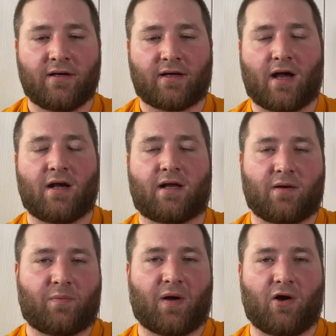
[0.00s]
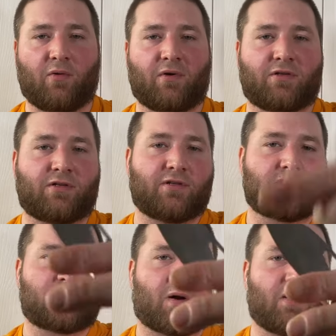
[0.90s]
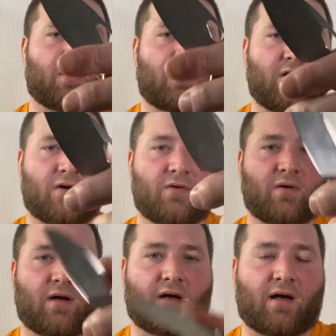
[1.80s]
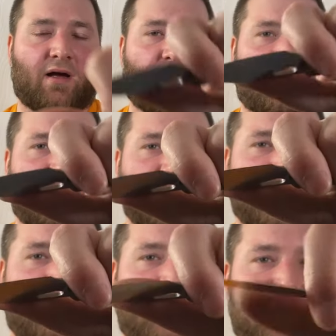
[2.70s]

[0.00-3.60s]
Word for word: kind of comparable to the Spyderco, uh, what is it called? The